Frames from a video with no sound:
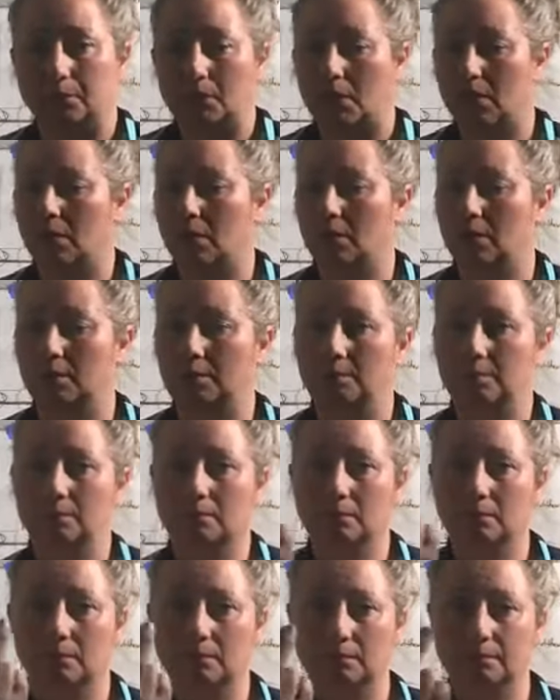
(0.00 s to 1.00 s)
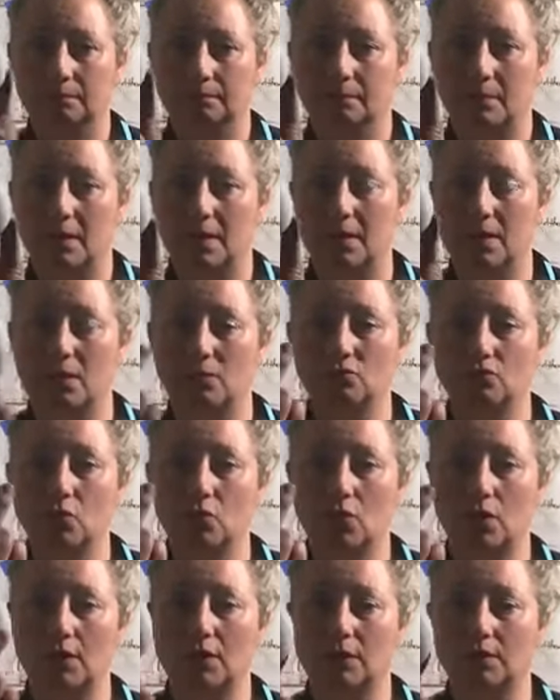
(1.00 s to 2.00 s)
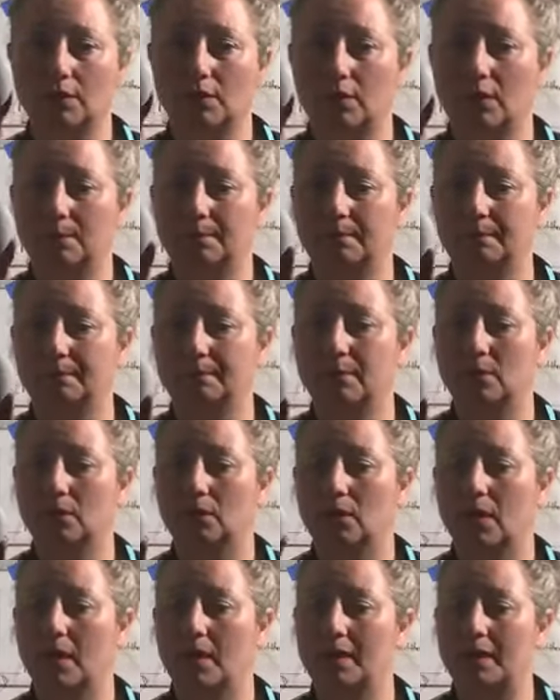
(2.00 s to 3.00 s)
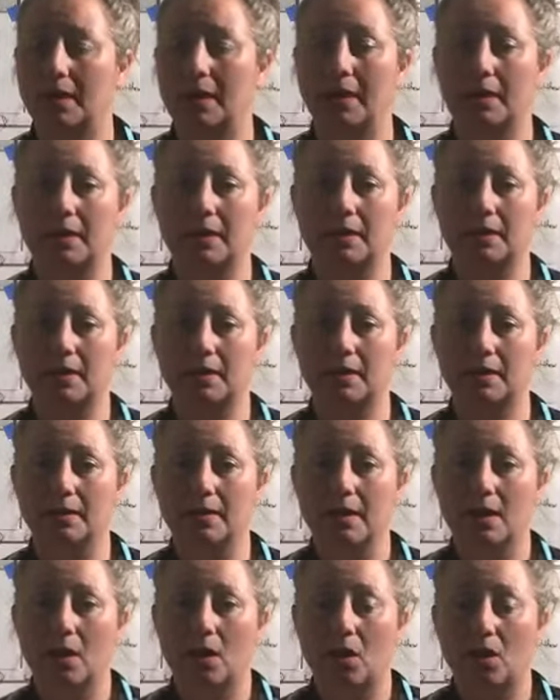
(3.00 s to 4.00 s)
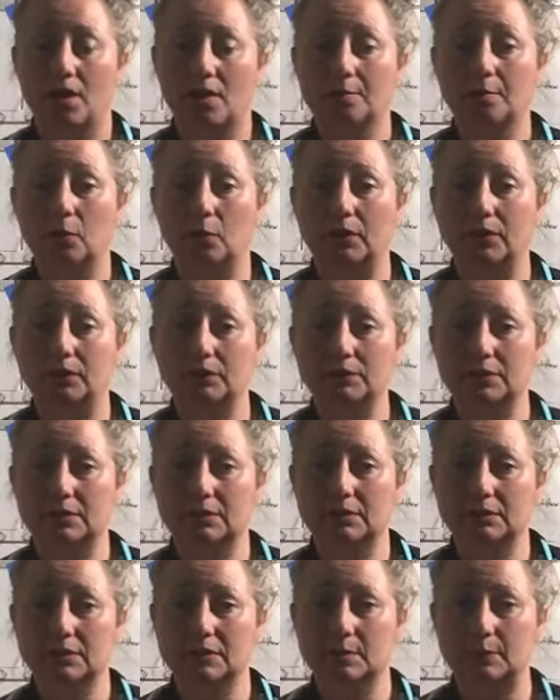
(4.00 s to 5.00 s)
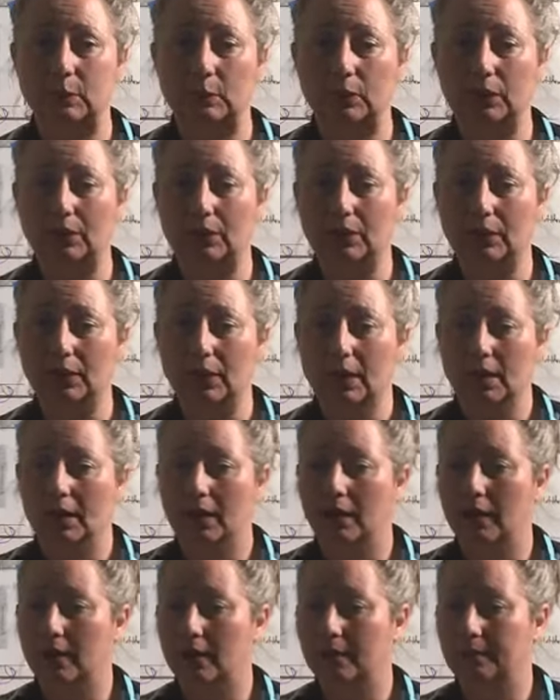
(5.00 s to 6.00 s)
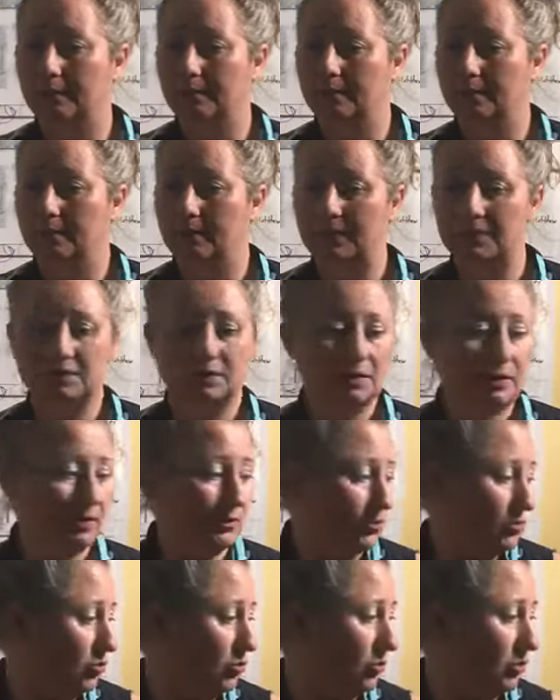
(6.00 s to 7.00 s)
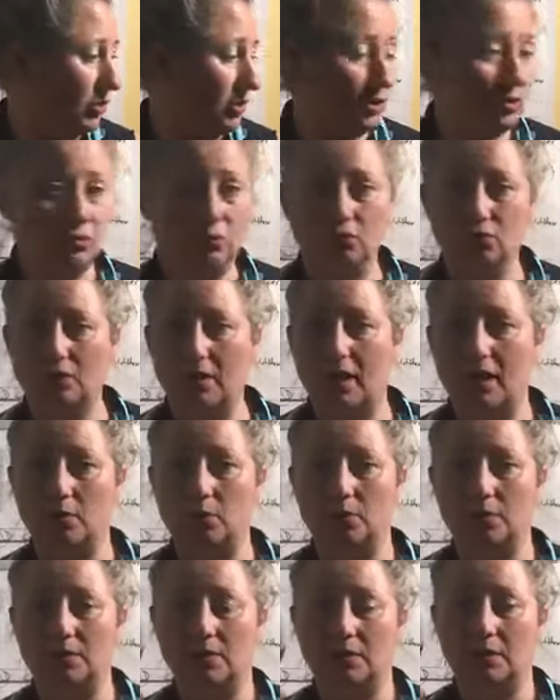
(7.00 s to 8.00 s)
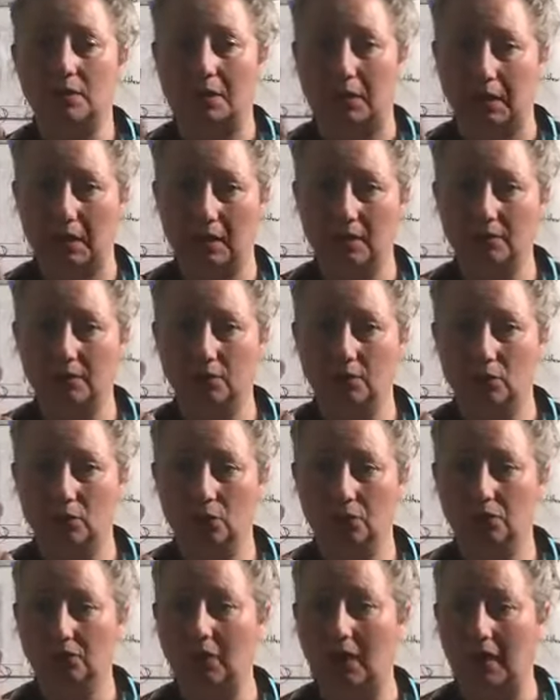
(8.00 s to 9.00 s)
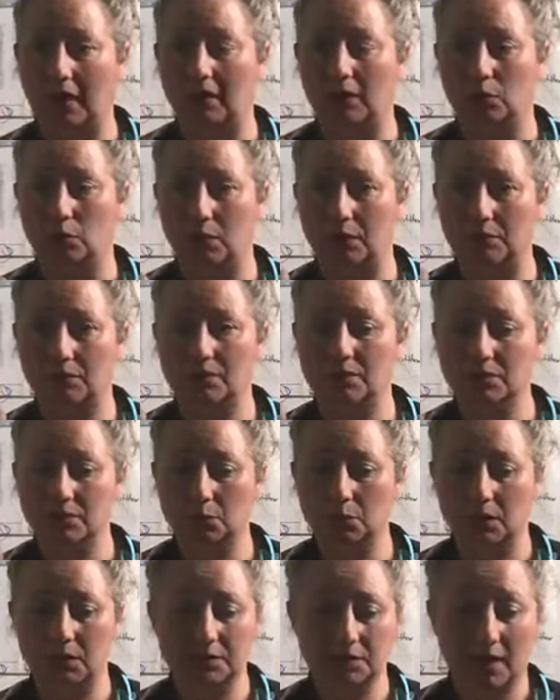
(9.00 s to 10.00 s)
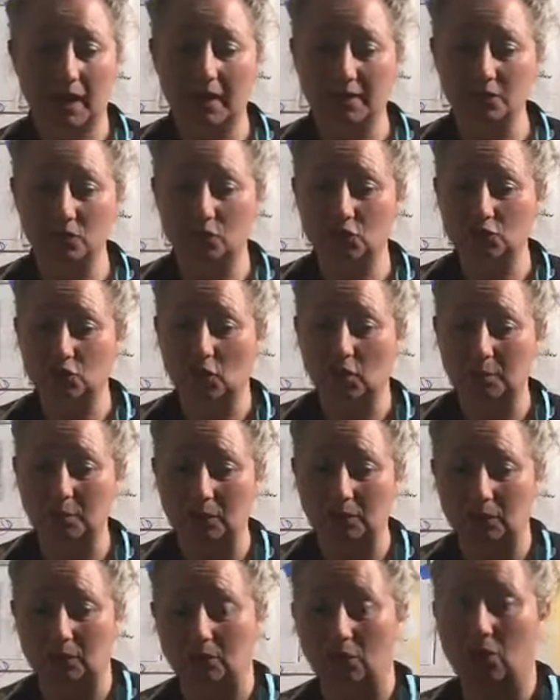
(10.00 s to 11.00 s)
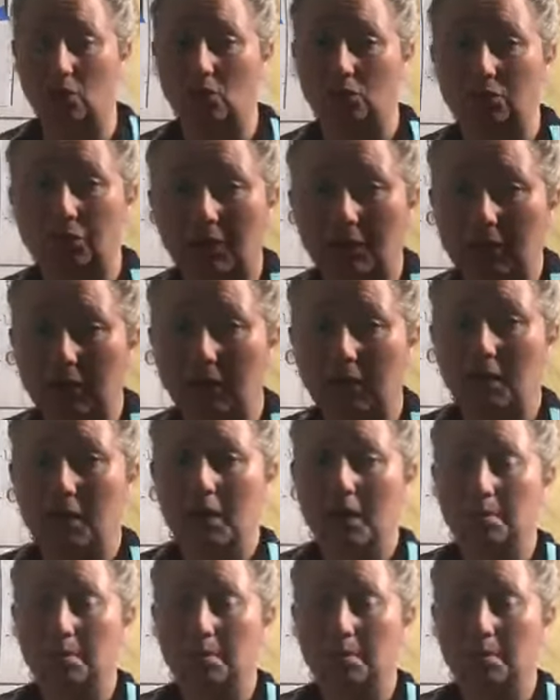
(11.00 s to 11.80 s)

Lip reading: I had an egg and I hard-boiled it this morning, and my son took it and ran with it, and I had to go find where this was and the sharpener already.